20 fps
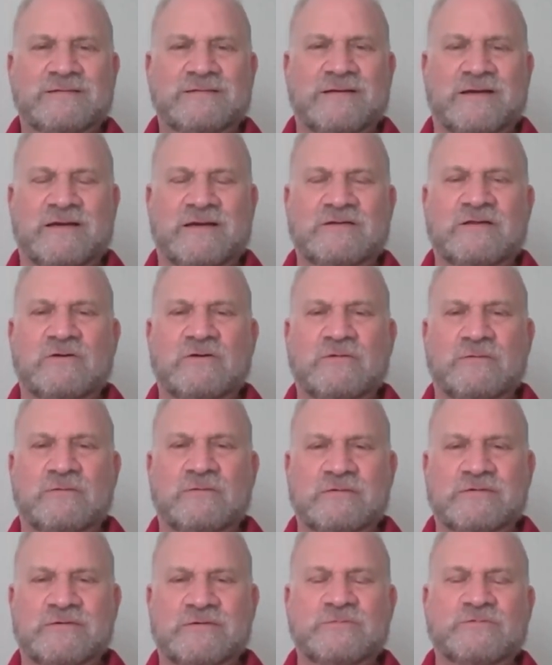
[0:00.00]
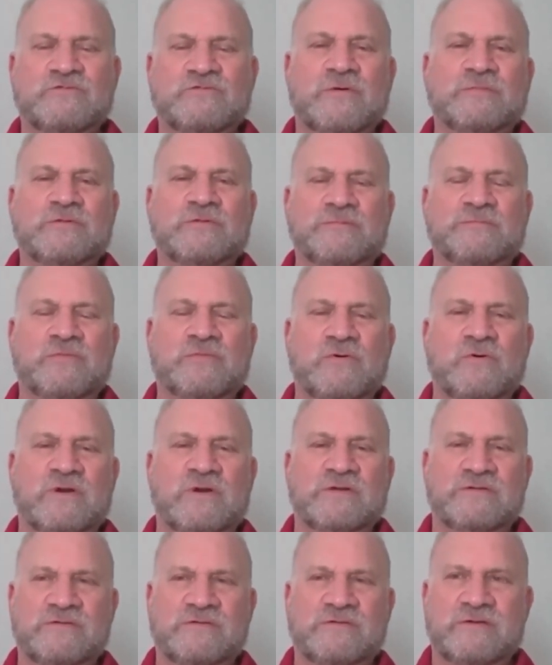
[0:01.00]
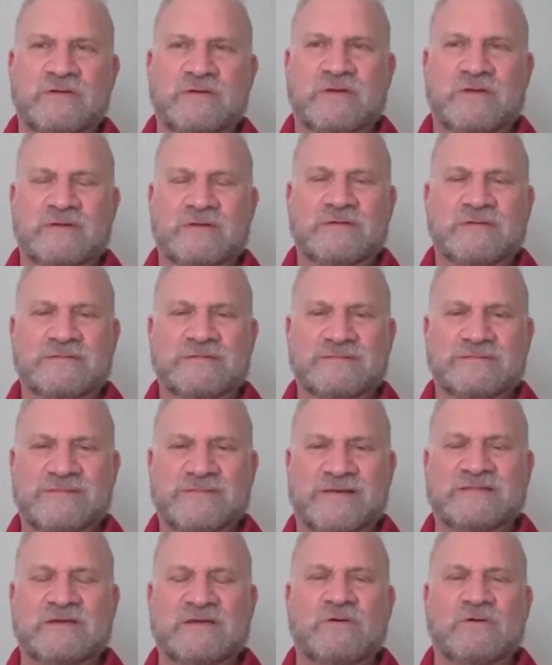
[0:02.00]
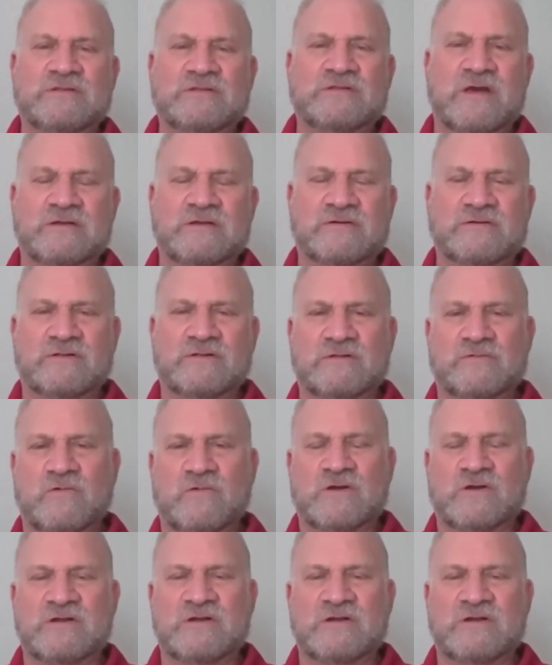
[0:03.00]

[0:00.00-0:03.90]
I know some triplet boys, and they're identical, and one of